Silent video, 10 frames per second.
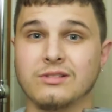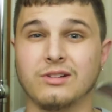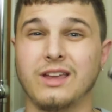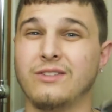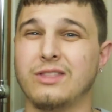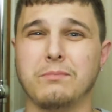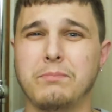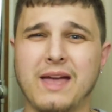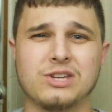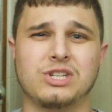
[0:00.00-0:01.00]
It'll give you the
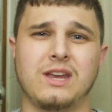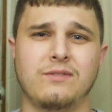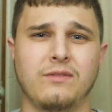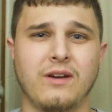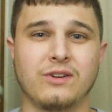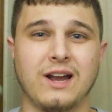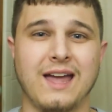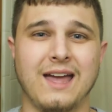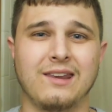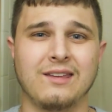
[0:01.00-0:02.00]
best shave you've ever
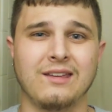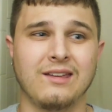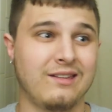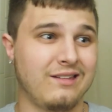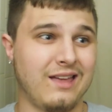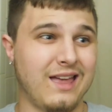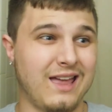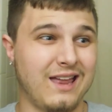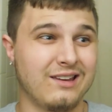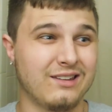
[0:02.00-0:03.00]
had,
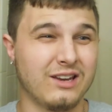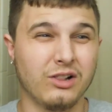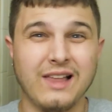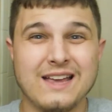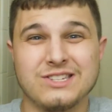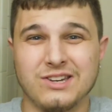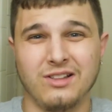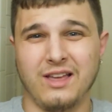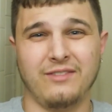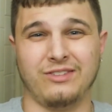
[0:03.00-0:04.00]
and it'll last you
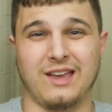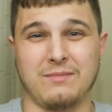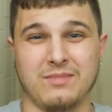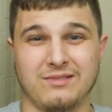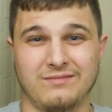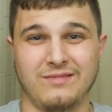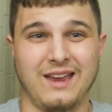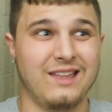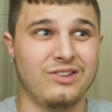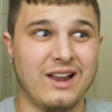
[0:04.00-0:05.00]
a lifetime.
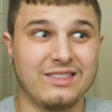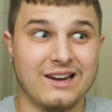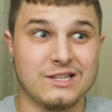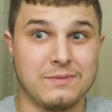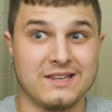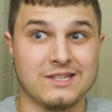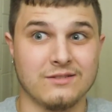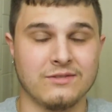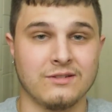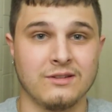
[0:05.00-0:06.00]
And they're not that
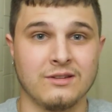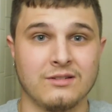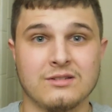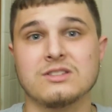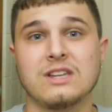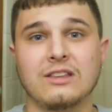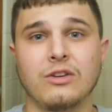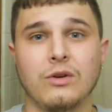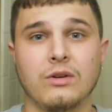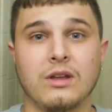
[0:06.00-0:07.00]
expensive. Stay
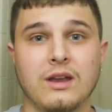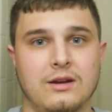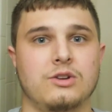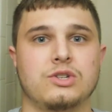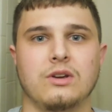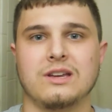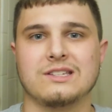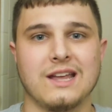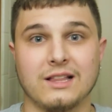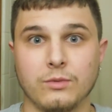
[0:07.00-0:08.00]
tuned, and I'll show you
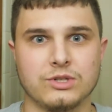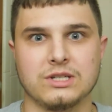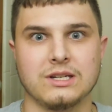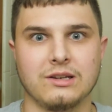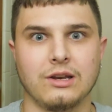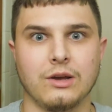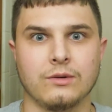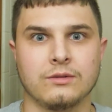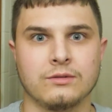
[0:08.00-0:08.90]
exactly what you need to do.